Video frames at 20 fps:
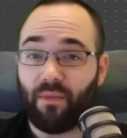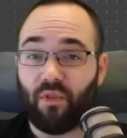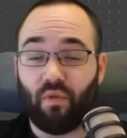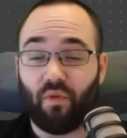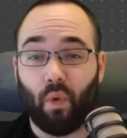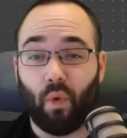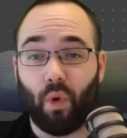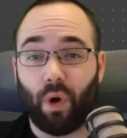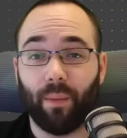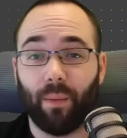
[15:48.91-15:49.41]

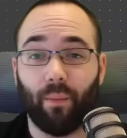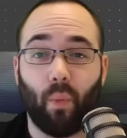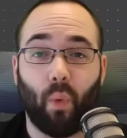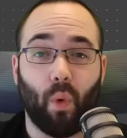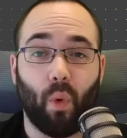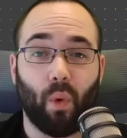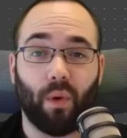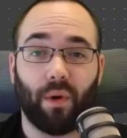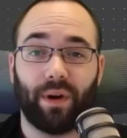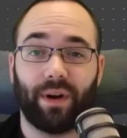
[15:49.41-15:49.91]
for
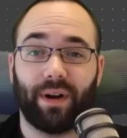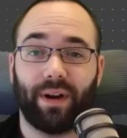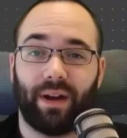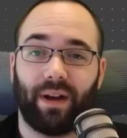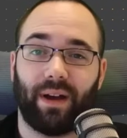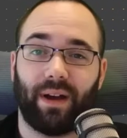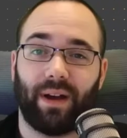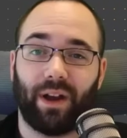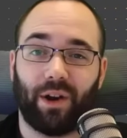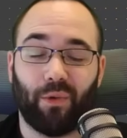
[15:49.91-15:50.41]
more
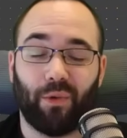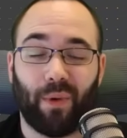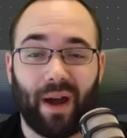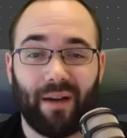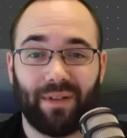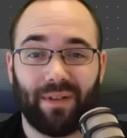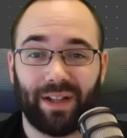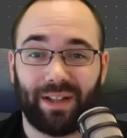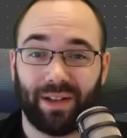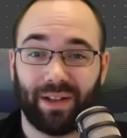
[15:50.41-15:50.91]
uh,
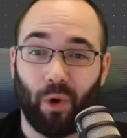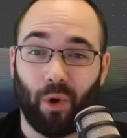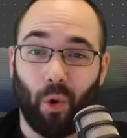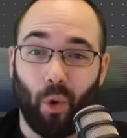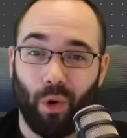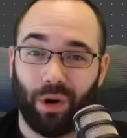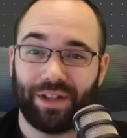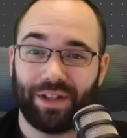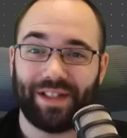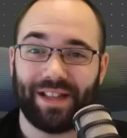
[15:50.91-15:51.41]
Revit
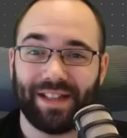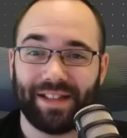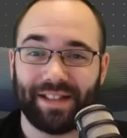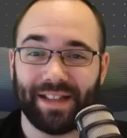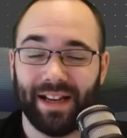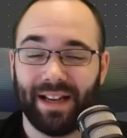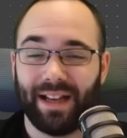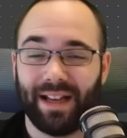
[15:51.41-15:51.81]
courses.